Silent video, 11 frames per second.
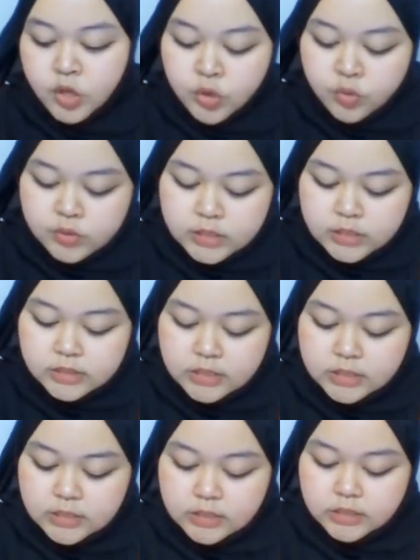which is
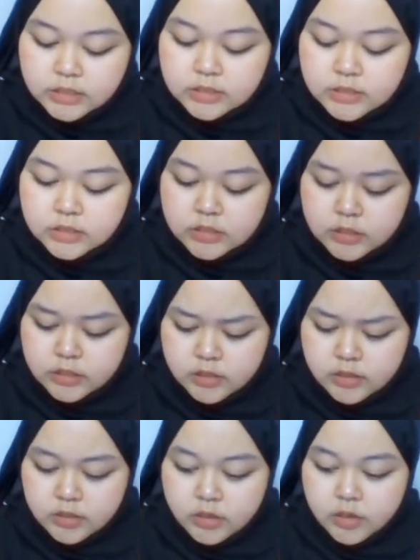this is
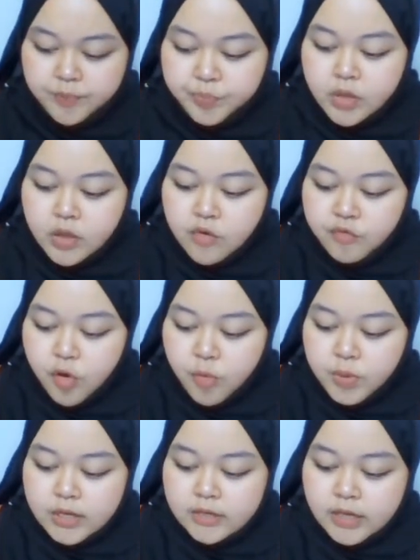the
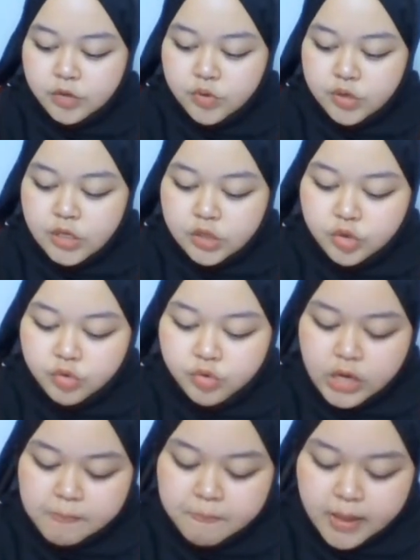formula that you need to
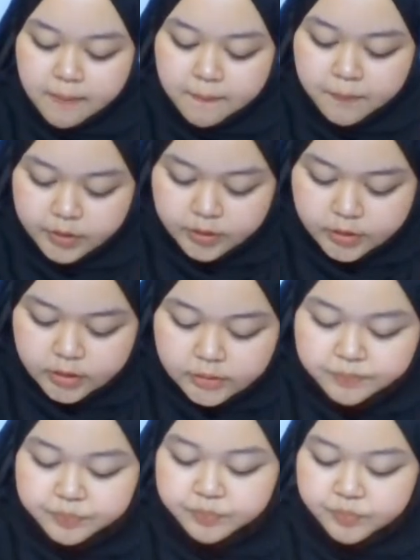remember,
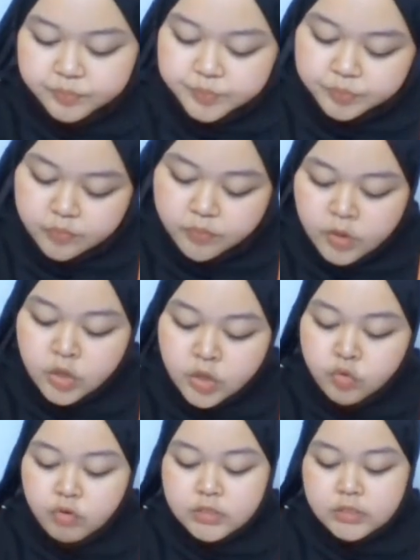
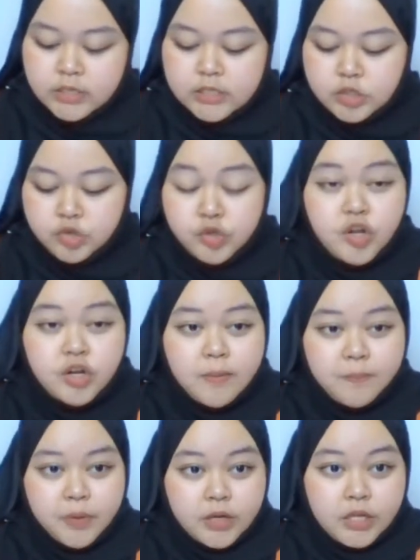which is nucleon
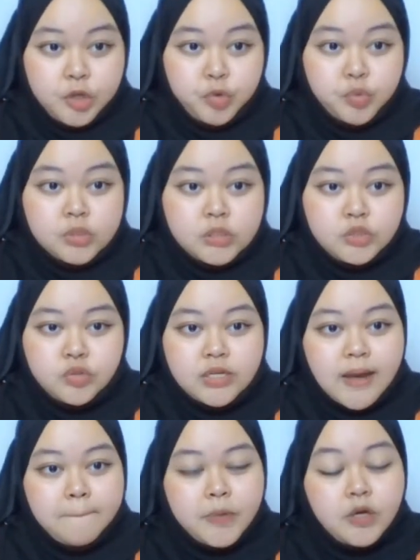number equal to the
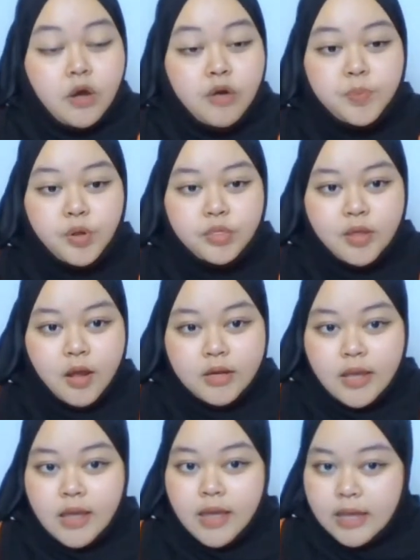number of proton
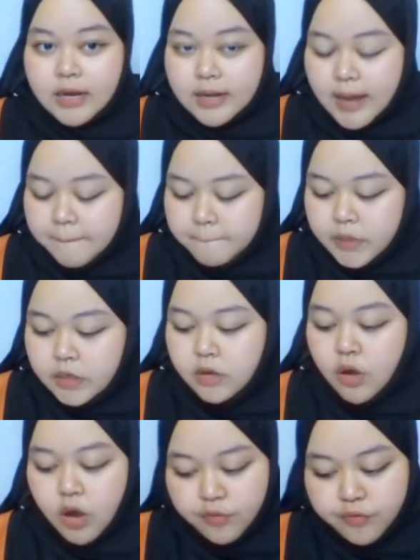and the number
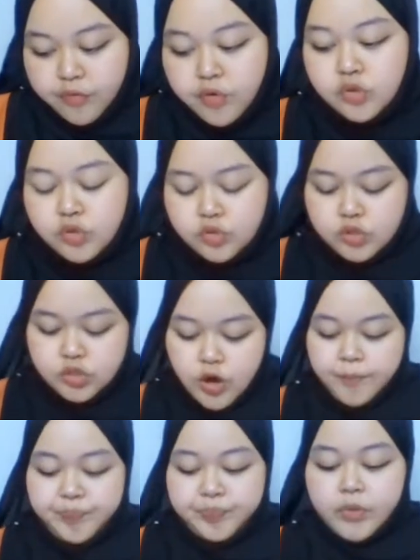of neutron.